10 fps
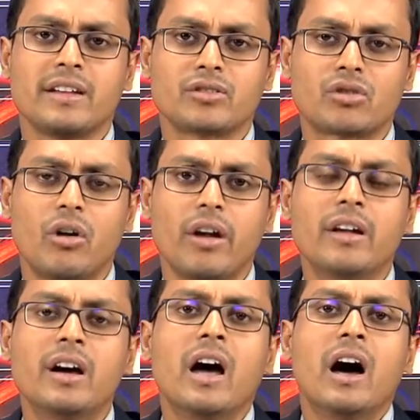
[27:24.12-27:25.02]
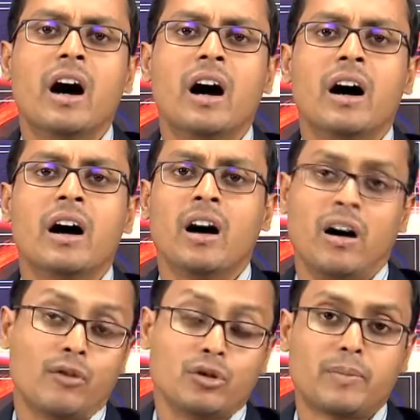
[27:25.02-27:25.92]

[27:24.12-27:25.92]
and so on. Of course,